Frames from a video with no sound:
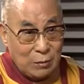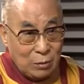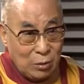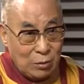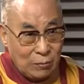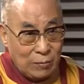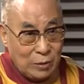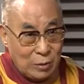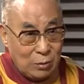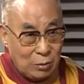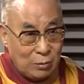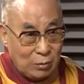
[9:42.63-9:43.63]
Lot
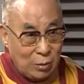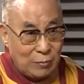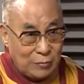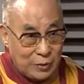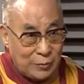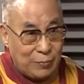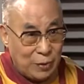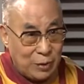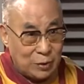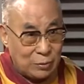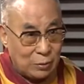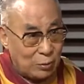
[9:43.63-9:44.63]
of
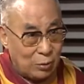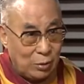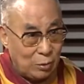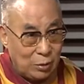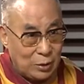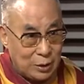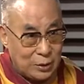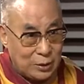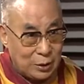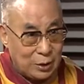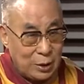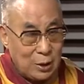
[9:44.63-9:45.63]
difficulties, so not easy.